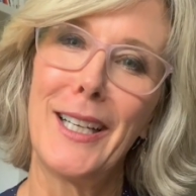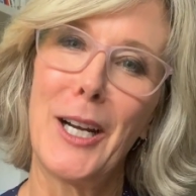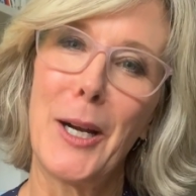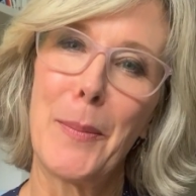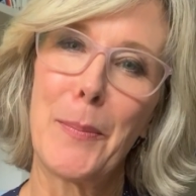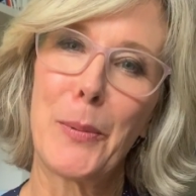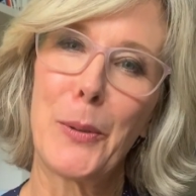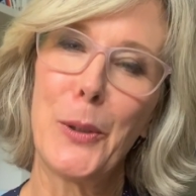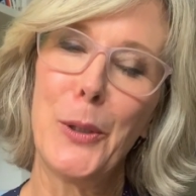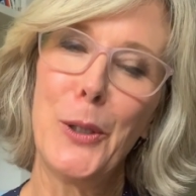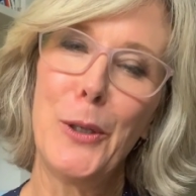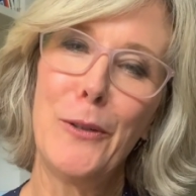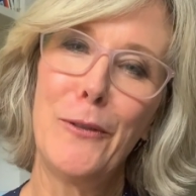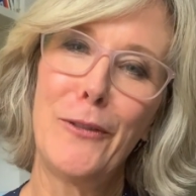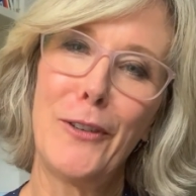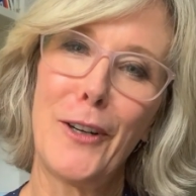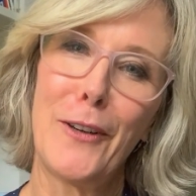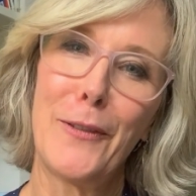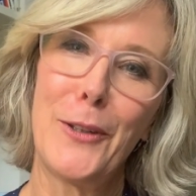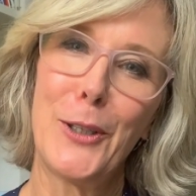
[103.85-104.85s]

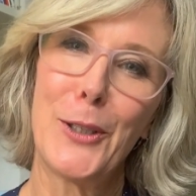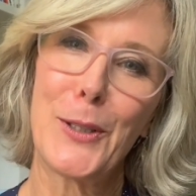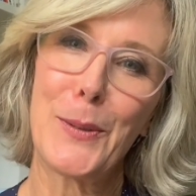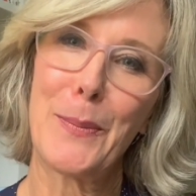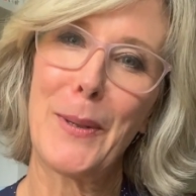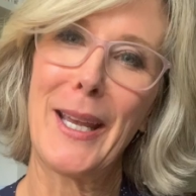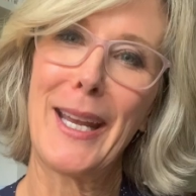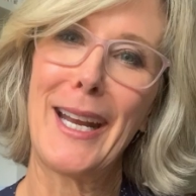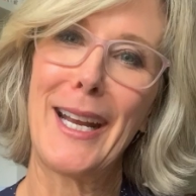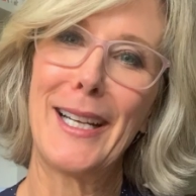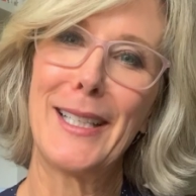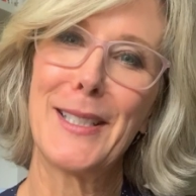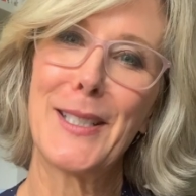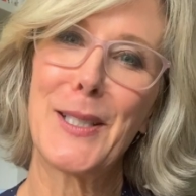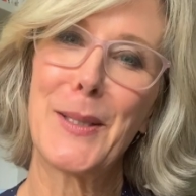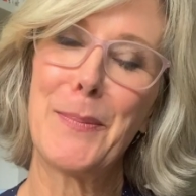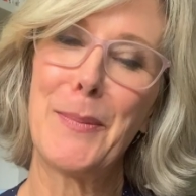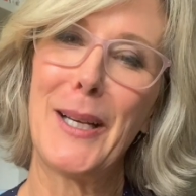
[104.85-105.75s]
approve of those plans,